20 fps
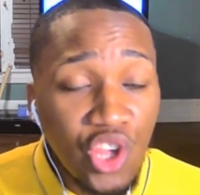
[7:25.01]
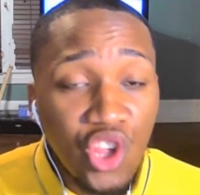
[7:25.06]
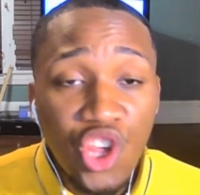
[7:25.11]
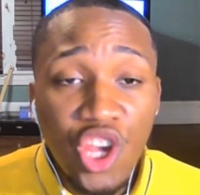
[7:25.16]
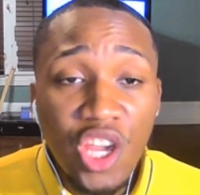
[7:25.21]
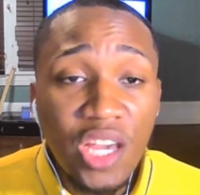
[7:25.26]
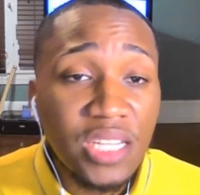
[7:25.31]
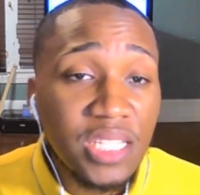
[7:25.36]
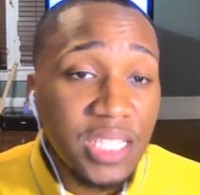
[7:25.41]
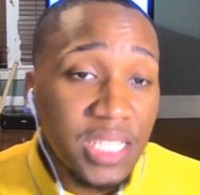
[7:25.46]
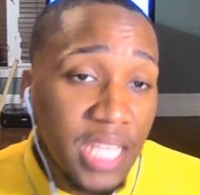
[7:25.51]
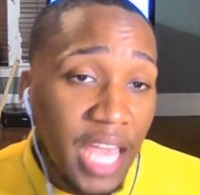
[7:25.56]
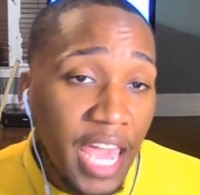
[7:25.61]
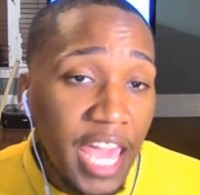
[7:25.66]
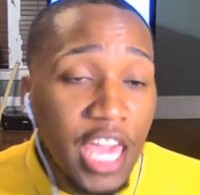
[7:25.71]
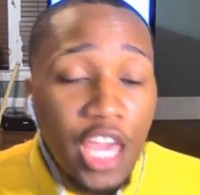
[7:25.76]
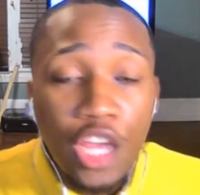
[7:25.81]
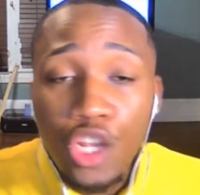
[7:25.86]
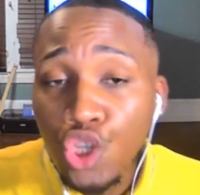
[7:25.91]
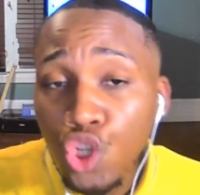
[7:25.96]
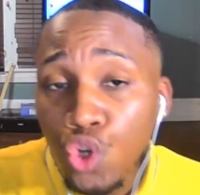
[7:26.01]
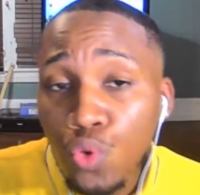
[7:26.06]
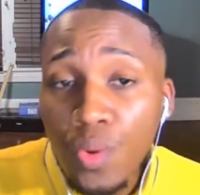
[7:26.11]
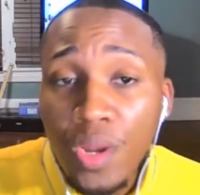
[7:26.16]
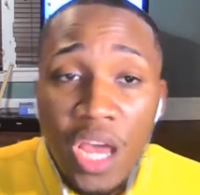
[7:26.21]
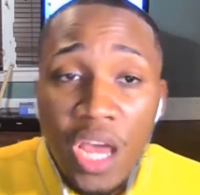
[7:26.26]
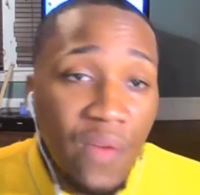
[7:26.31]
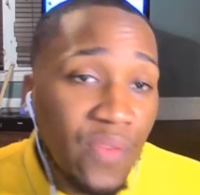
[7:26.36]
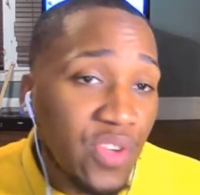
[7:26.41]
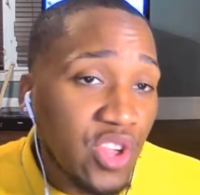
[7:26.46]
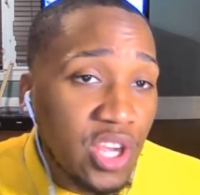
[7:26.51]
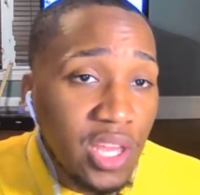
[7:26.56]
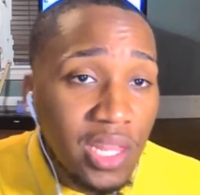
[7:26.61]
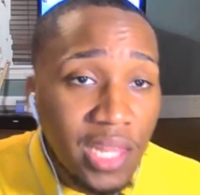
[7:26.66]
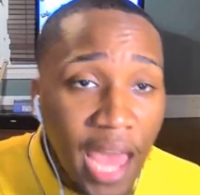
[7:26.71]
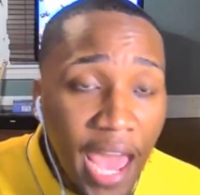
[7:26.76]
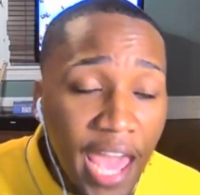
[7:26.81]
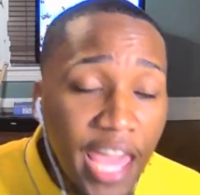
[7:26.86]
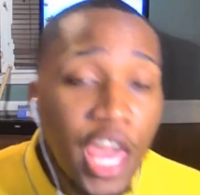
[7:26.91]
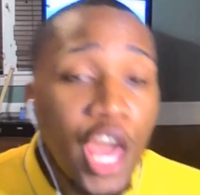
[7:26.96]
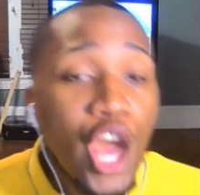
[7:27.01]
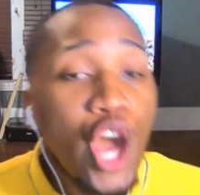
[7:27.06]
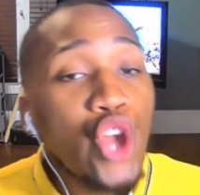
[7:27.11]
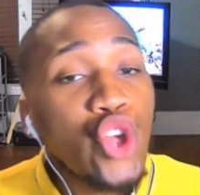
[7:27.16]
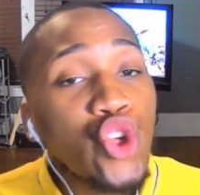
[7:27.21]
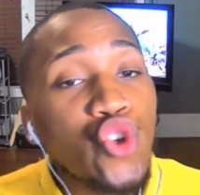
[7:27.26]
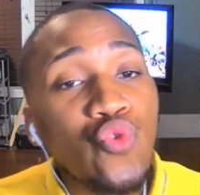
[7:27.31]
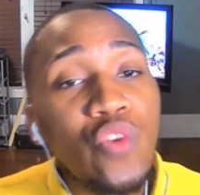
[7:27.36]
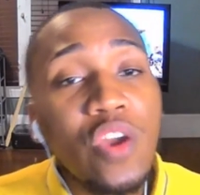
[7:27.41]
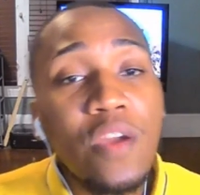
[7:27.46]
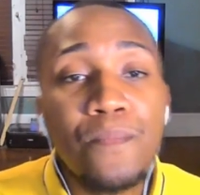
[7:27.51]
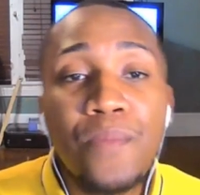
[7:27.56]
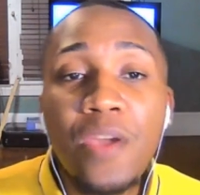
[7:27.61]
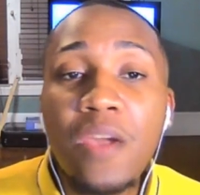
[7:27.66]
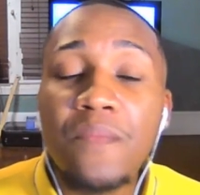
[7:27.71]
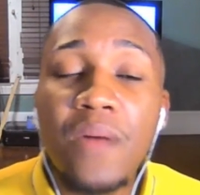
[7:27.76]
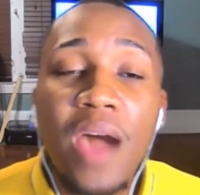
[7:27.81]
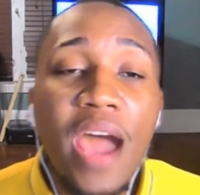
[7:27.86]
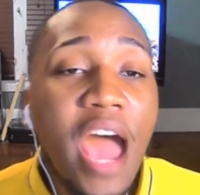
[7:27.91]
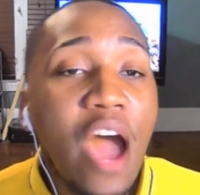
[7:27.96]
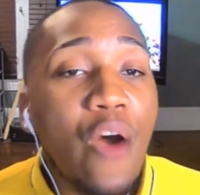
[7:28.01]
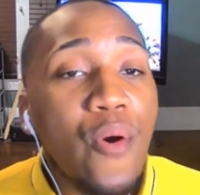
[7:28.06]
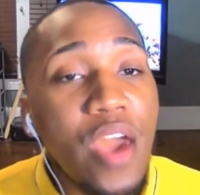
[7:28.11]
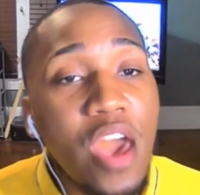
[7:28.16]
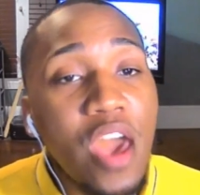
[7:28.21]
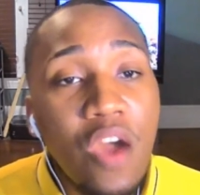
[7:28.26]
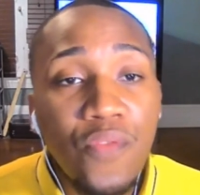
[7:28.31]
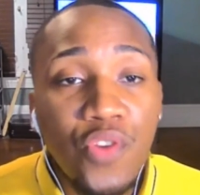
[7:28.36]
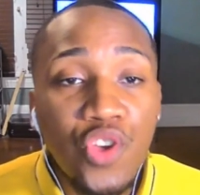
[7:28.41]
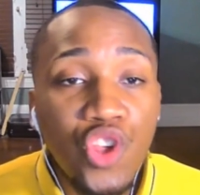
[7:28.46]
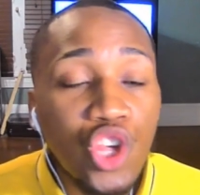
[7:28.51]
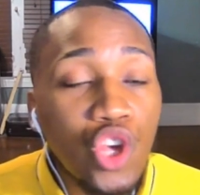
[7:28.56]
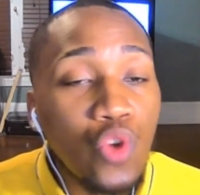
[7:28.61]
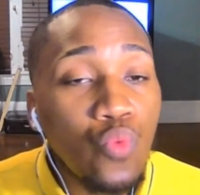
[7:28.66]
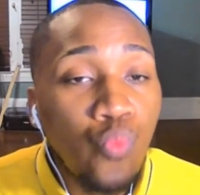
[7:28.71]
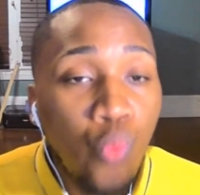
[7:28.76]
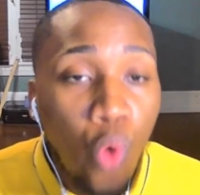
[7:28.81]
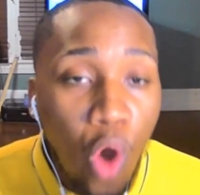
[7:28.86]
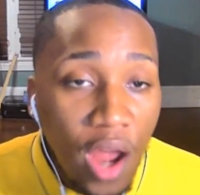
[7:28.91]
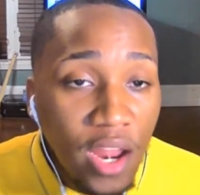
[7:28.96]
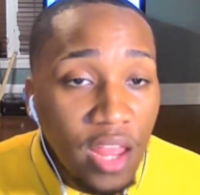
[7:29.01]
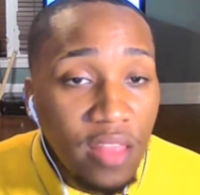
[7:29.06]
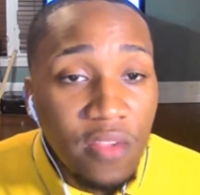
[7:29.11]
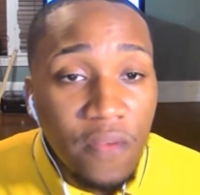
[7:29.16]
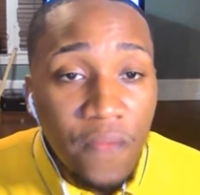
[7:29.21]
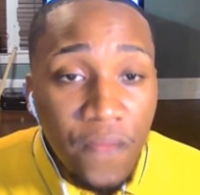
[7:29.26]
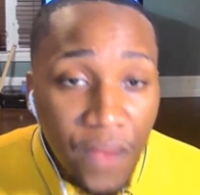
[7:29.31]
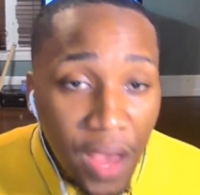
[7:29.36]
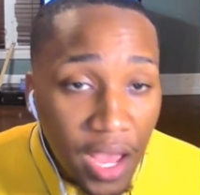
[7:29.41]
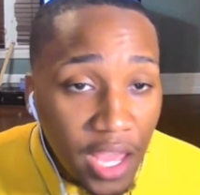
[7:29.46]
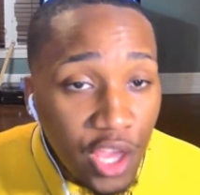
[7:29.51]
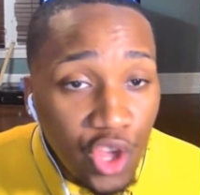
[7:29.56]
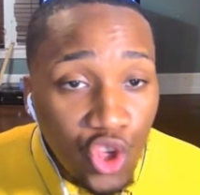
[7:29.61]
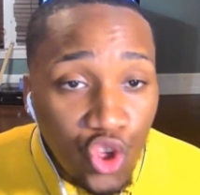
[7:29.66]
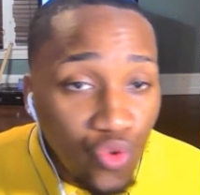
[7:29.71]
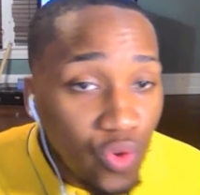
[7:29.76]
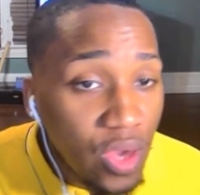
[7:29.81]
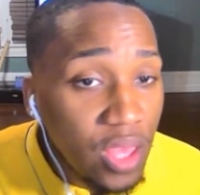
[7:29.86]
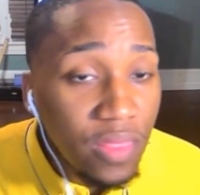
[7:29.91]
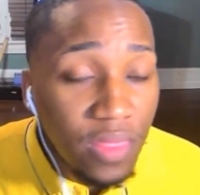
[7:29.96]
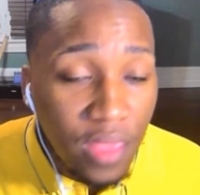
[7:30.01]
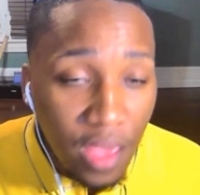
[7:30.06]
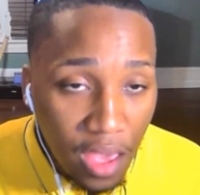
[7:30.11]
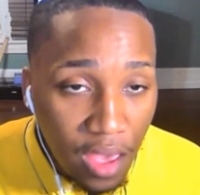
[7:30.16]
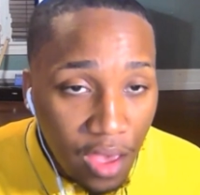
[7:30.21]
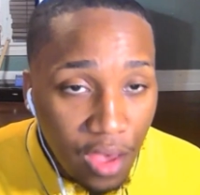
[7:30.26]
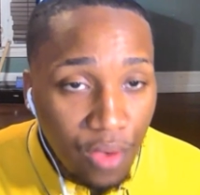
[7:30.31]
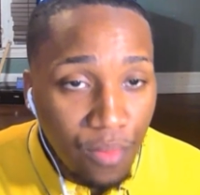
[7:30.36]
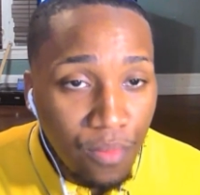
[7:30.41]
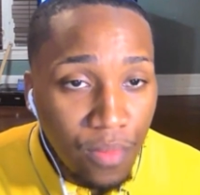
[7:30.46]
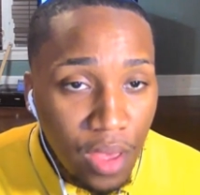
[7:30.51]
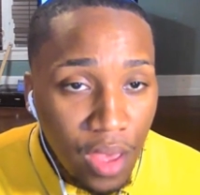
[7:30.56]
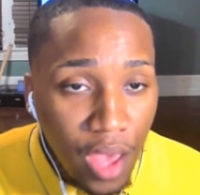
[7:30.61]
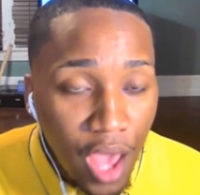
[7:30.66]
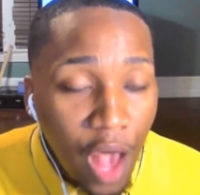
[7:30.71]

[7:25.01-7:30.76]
She can say and do whatever she like, treat people however she wanted to fucking treat them,